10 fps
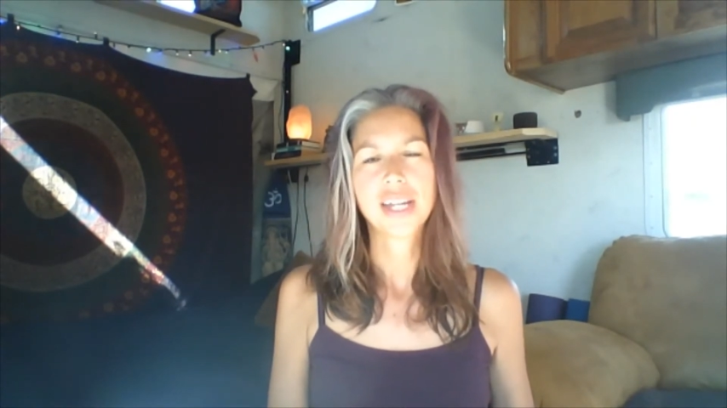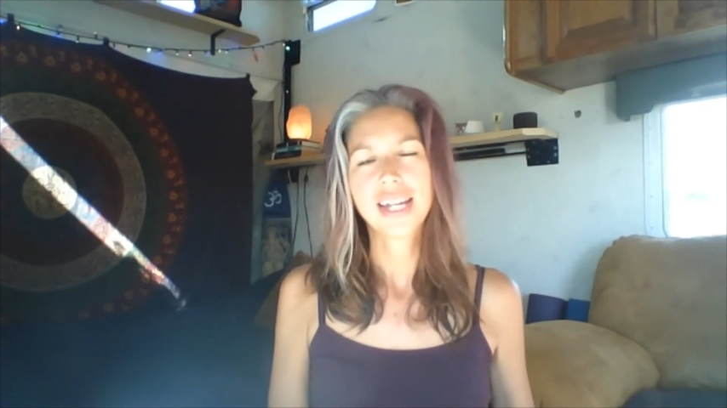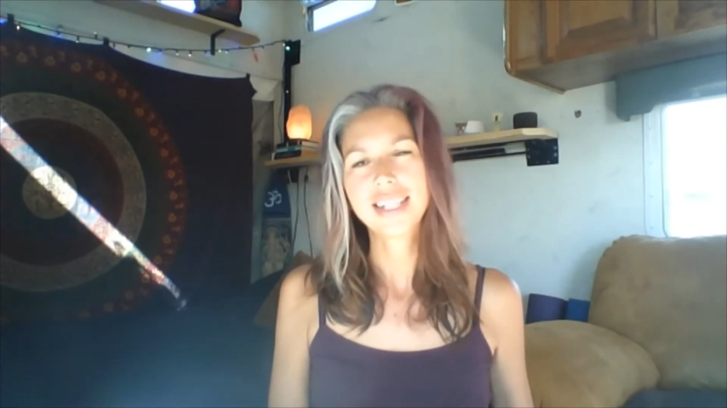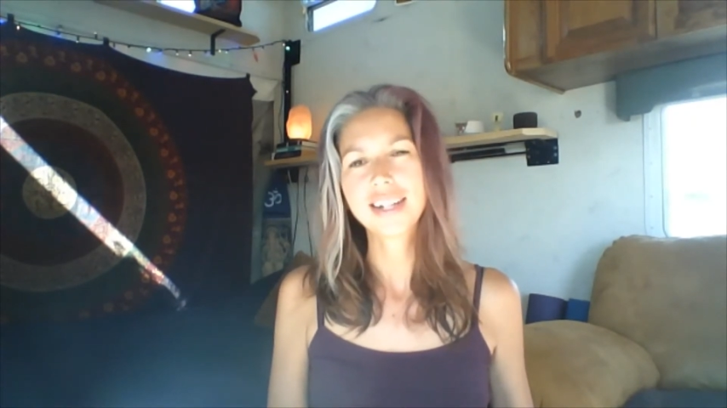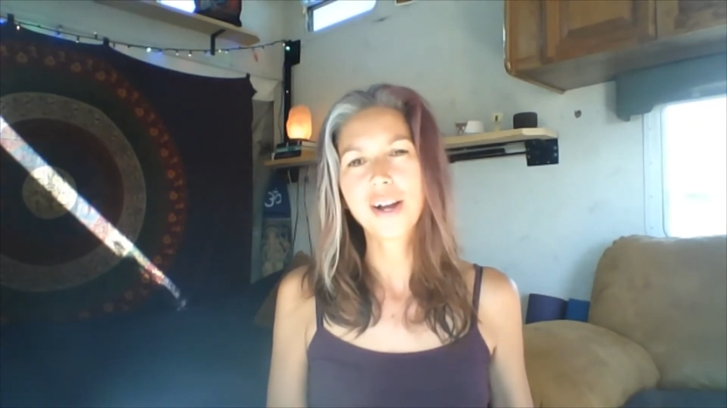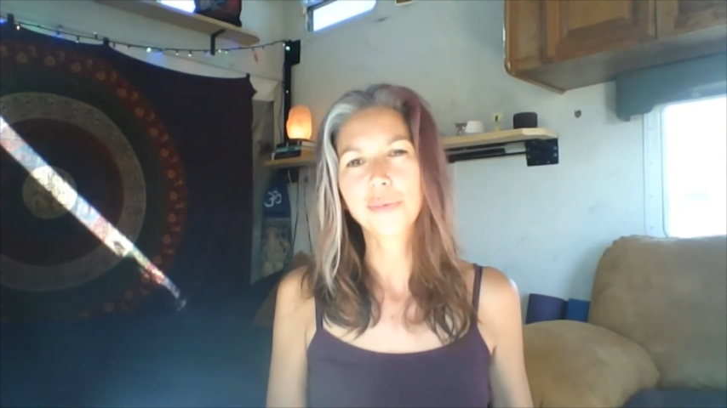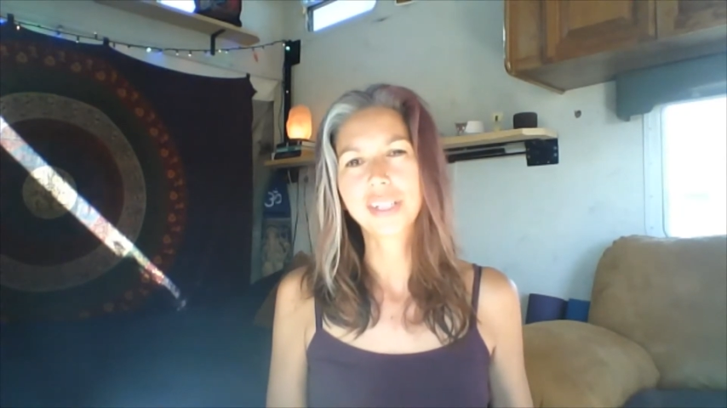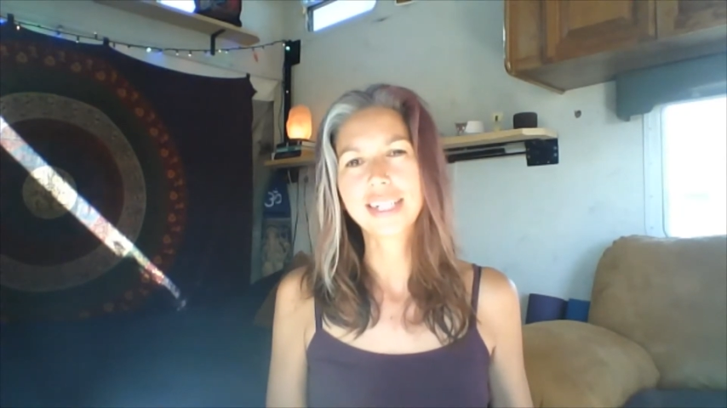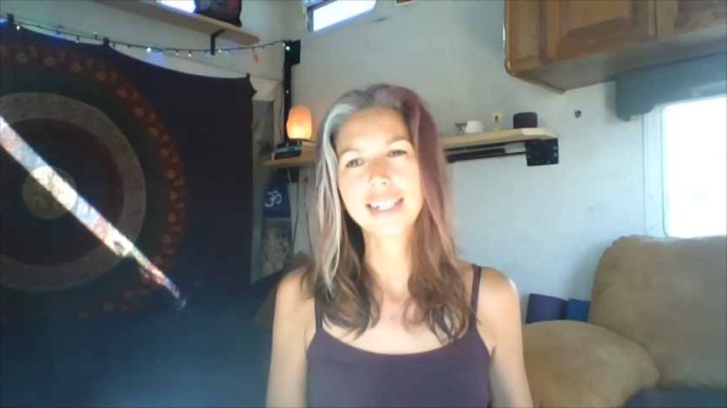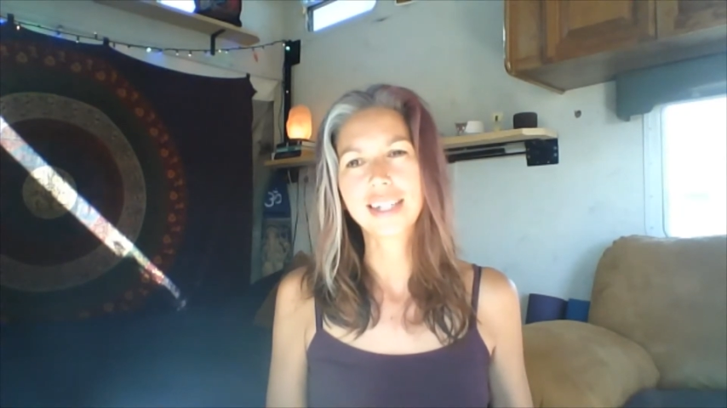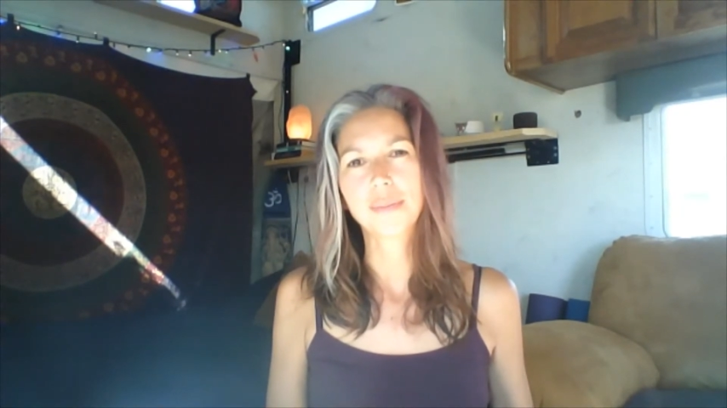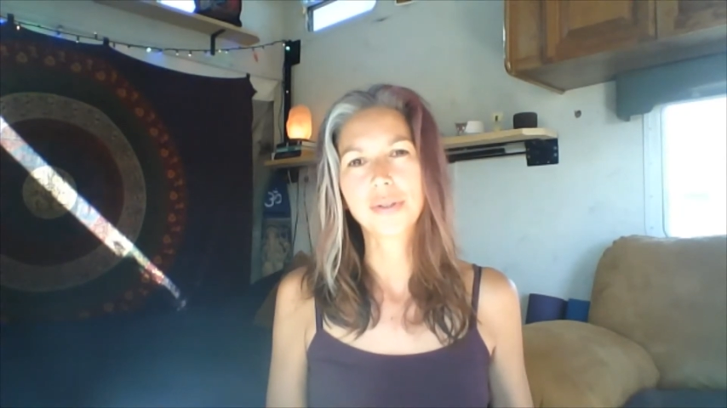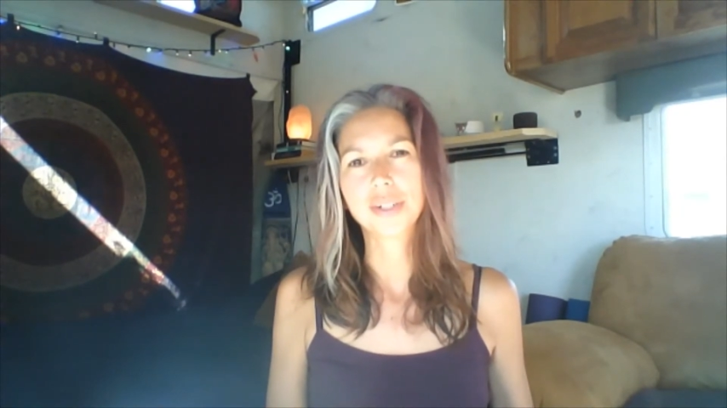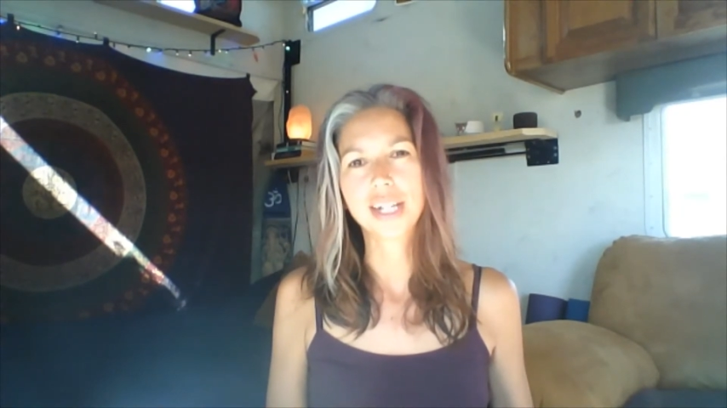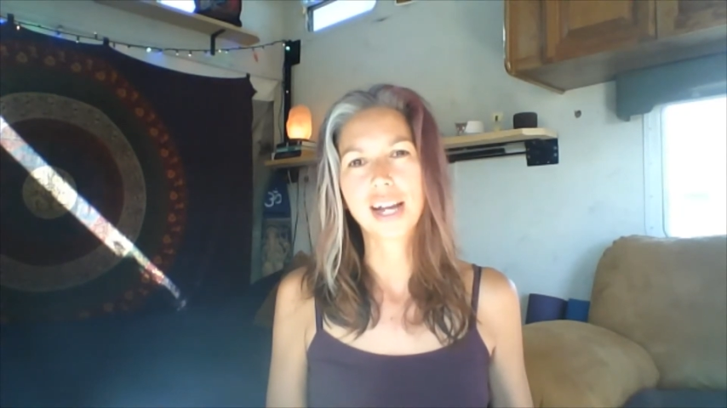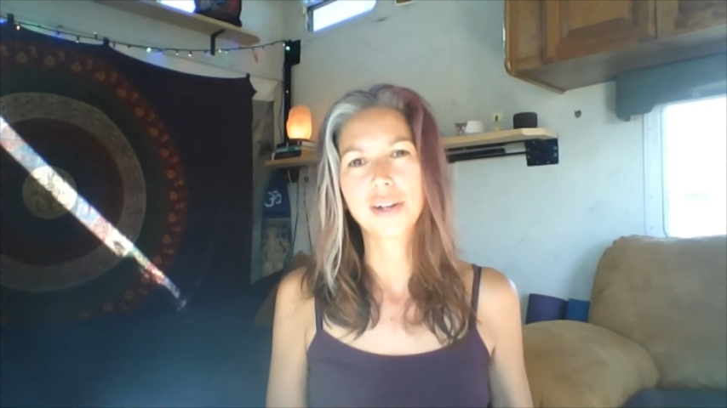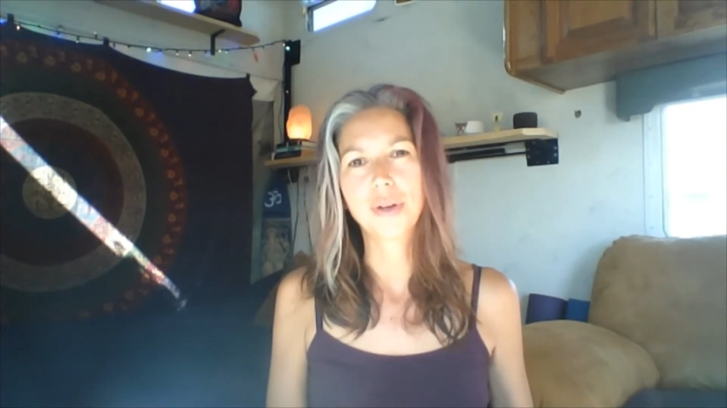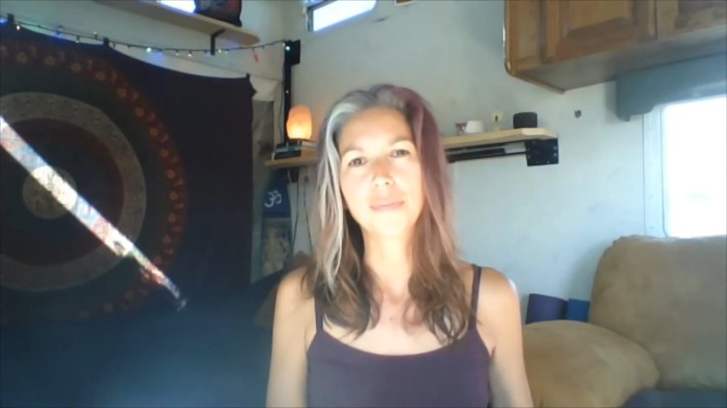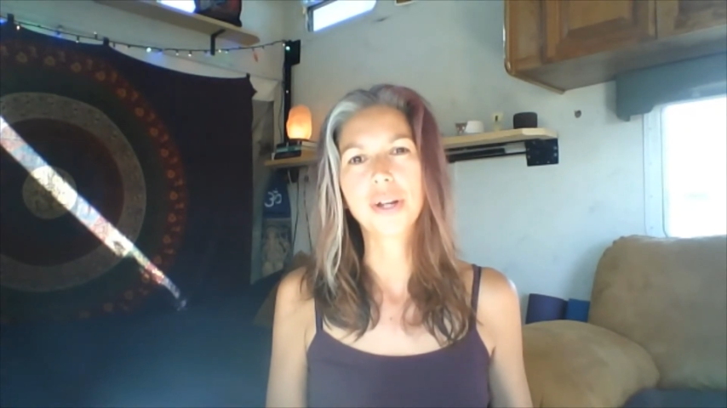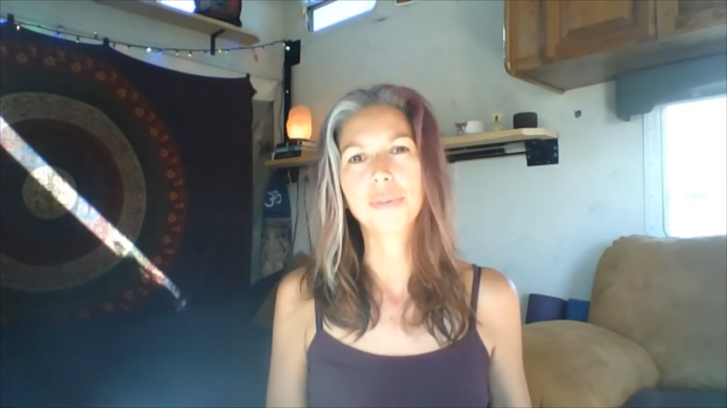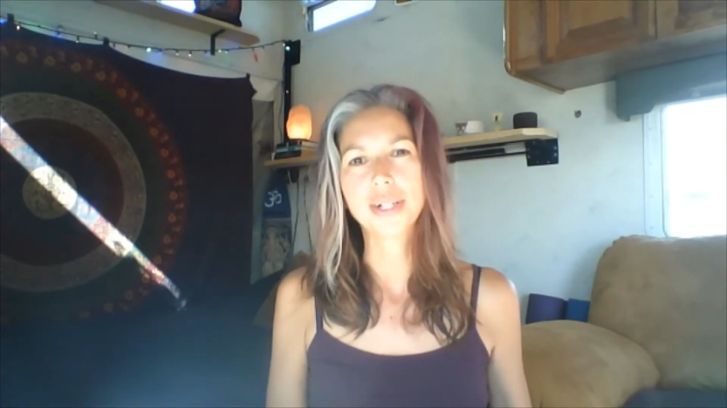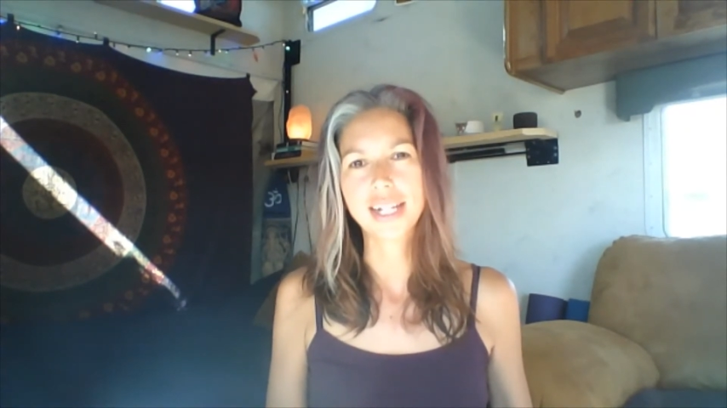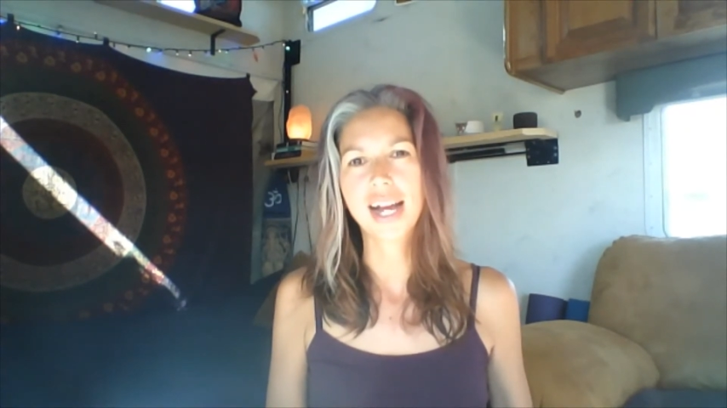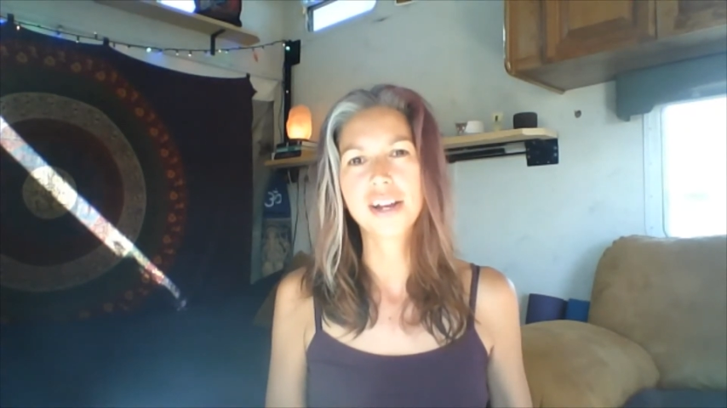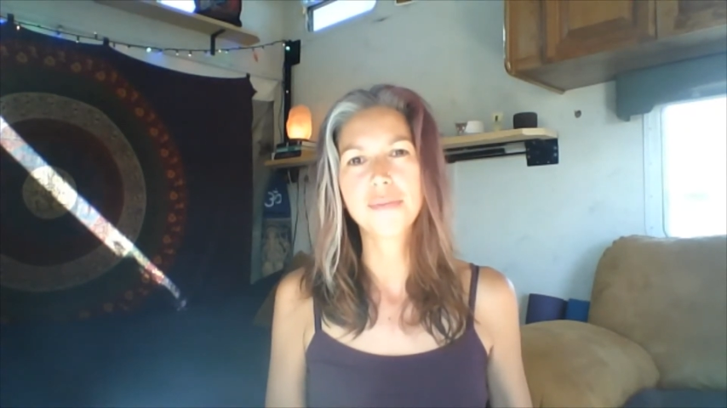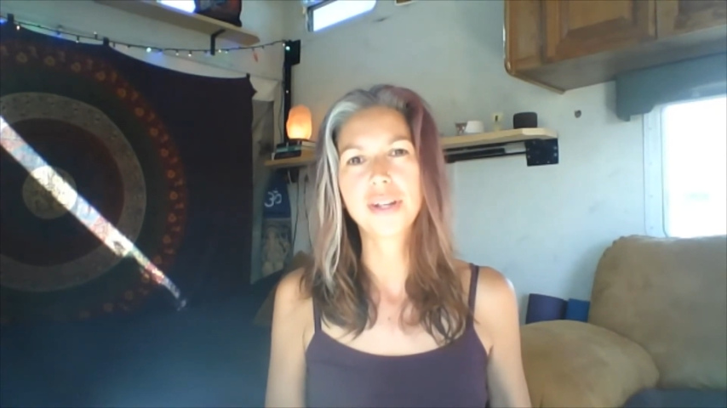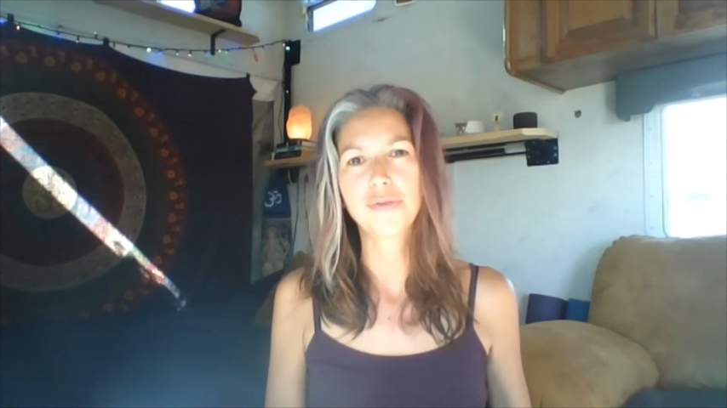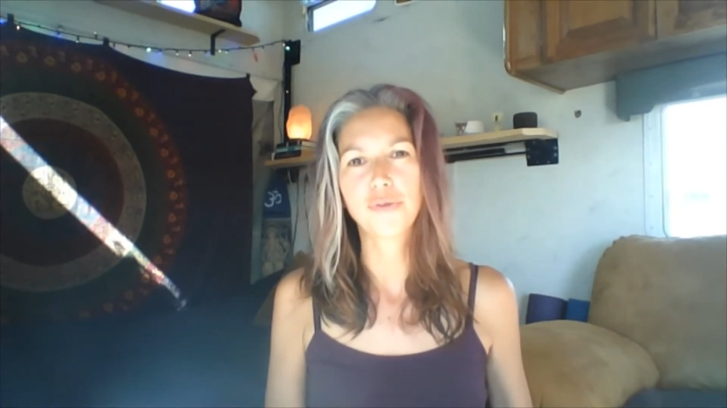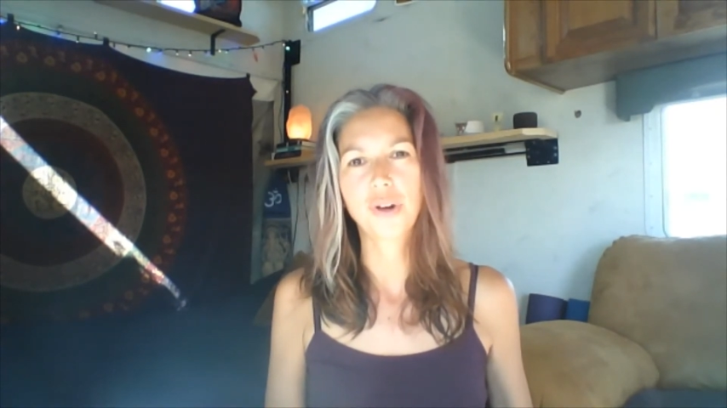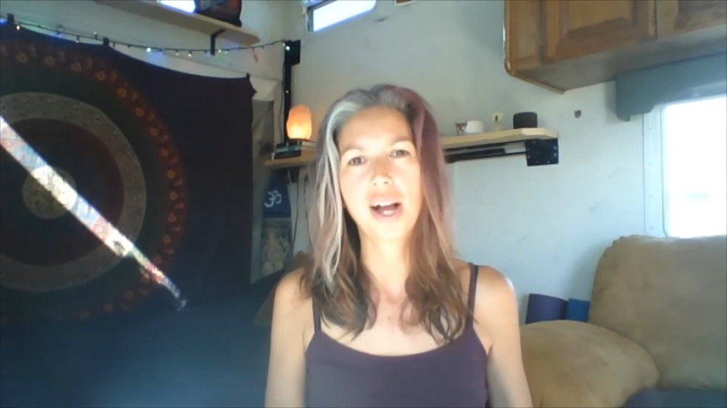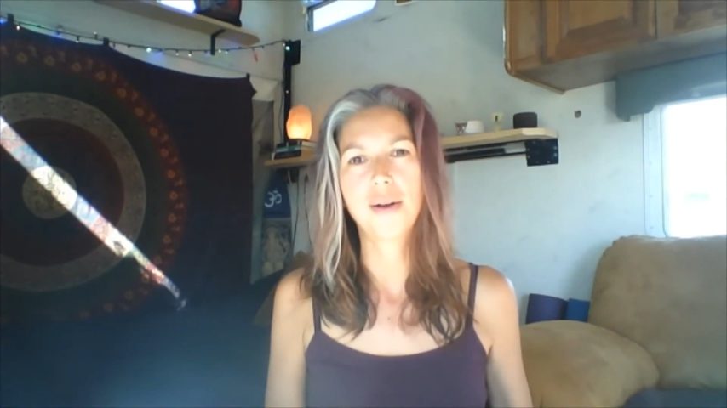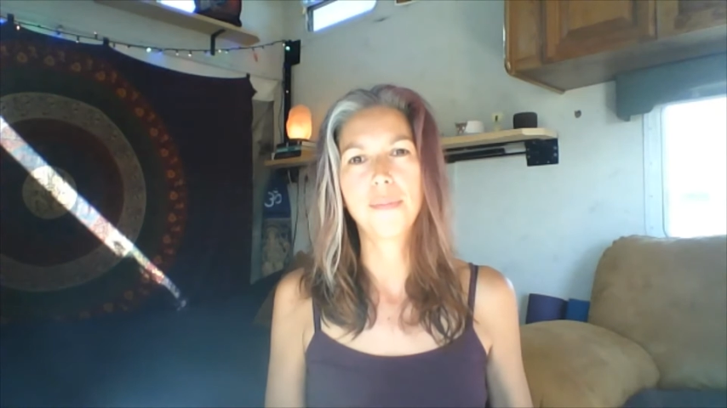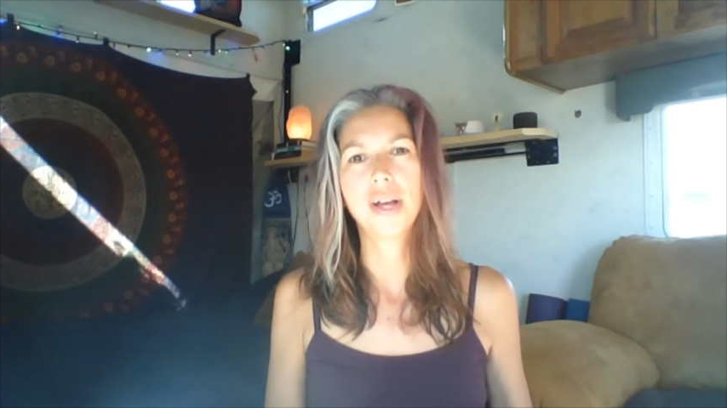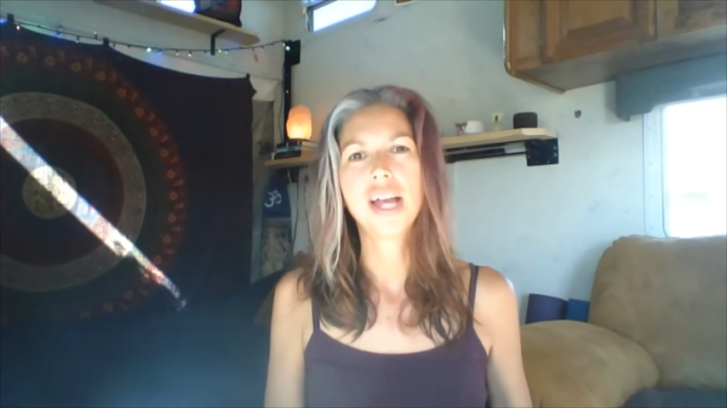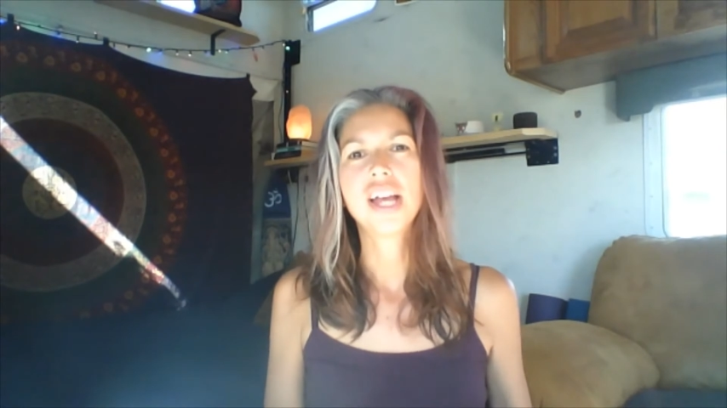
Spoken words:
it's not really a semi-retirement, but a retirement from